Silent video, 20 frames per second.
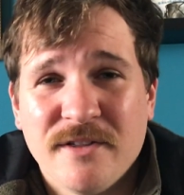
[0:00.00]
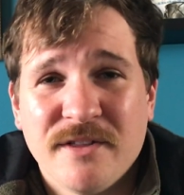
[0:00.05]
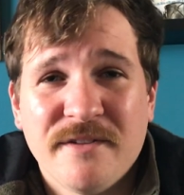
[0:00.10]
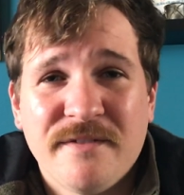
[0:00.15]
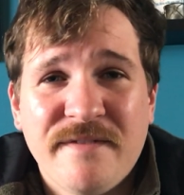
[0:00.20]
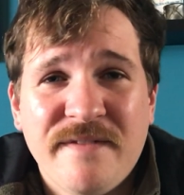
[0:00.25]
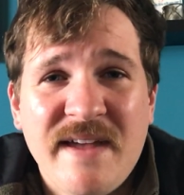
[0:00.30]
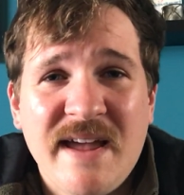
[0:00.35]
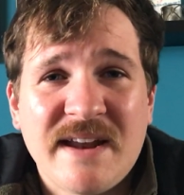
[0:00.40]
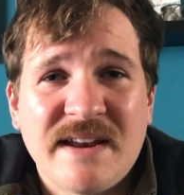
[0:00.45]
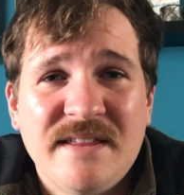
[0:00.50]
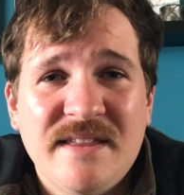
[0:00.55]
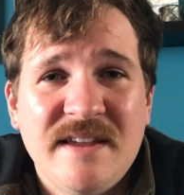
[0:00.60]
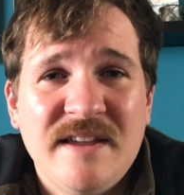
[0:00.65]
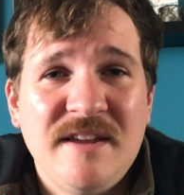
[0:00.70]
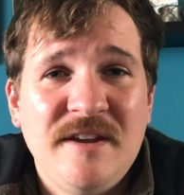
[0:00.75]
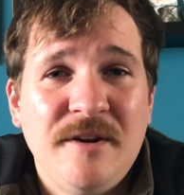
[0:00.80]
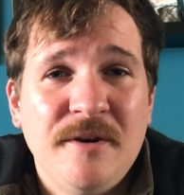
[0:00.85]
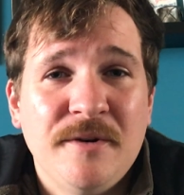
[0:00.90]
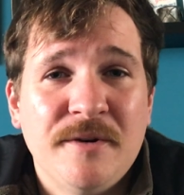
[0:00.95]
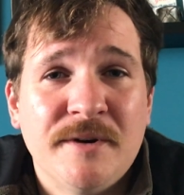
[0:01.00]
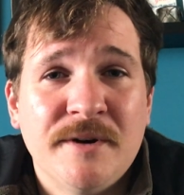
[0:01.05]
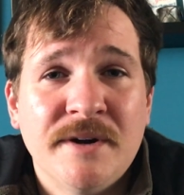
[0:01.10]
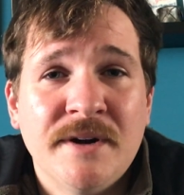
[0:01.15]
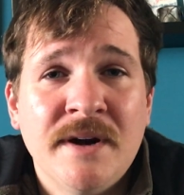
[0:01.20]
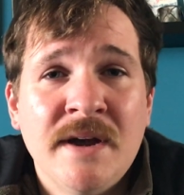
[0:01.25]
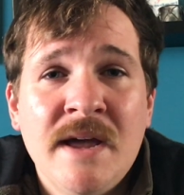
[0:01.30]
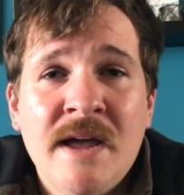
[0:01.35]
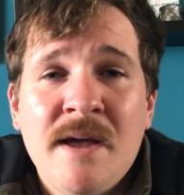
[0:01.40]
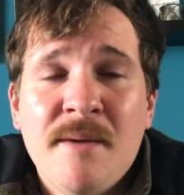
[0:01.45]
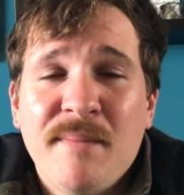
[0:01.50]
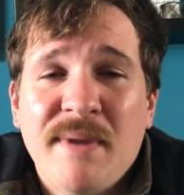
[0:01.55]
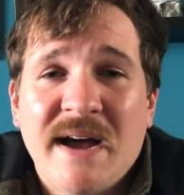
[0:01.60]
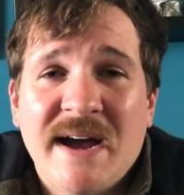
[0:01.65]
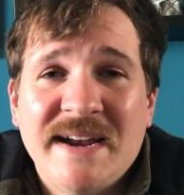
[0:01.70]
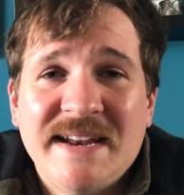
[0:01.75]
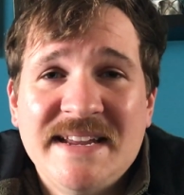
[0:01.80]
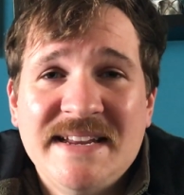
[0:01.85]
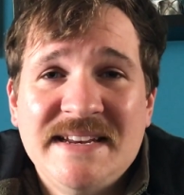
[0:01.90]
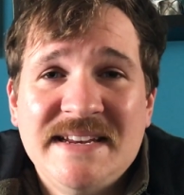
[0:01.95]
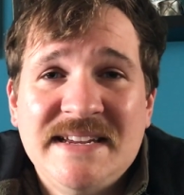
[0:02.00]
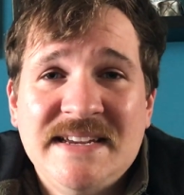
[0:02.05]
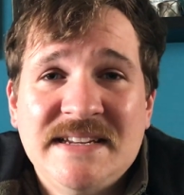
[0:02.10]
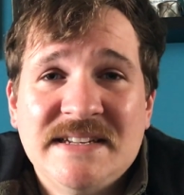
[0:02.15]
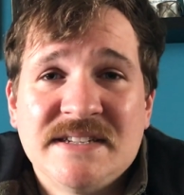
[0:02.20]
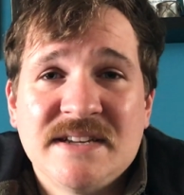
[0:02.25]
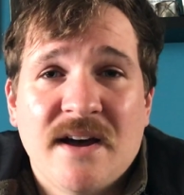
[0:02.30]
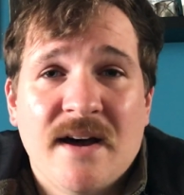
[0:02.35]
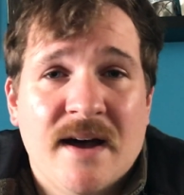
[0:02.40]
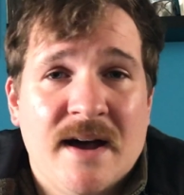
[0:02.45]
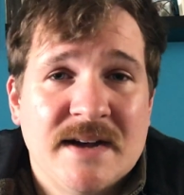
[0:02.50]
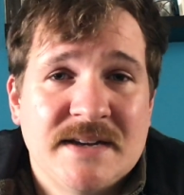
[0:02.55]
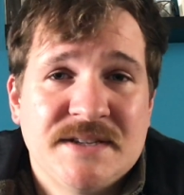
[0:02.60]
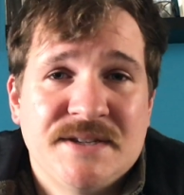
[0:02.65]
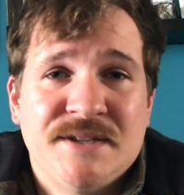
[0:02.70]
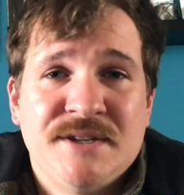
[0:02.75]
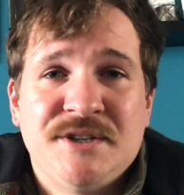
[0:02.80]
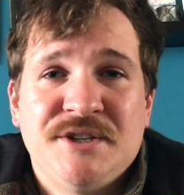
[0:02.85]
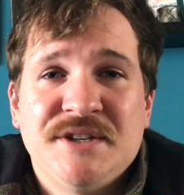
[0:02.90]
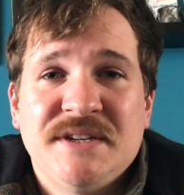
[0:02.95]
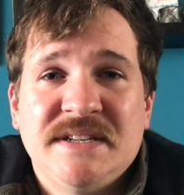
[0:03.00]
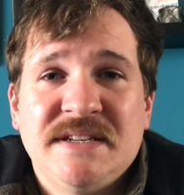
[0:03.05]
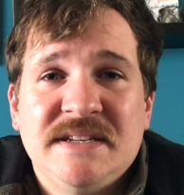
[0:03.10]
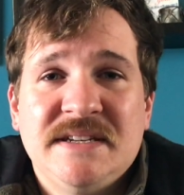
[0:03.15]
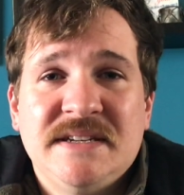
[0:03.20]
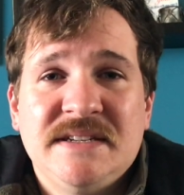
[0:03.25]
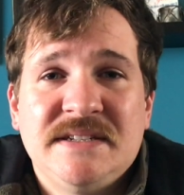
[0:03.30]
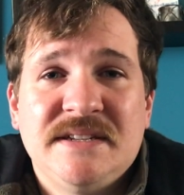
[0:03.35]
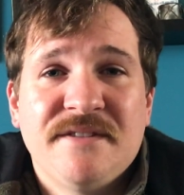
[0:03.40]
The fact that your body needs oxygen